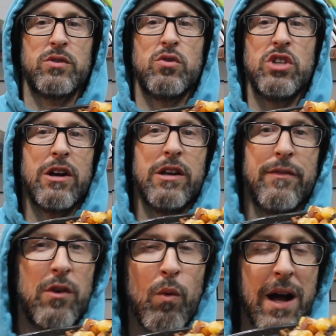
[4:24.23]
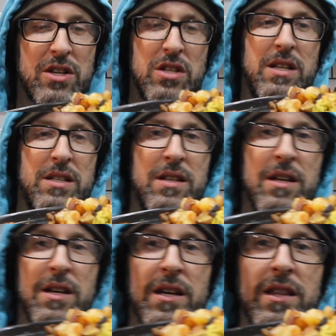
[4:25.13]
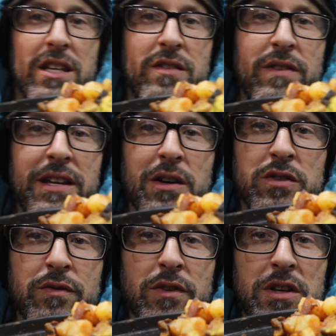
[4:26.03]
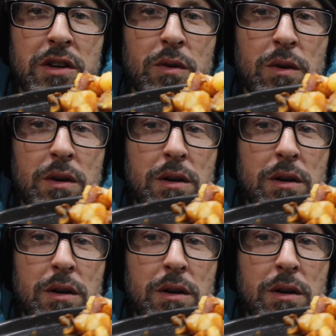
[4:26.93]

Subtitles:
So Jerry, if you're watching this video's for you.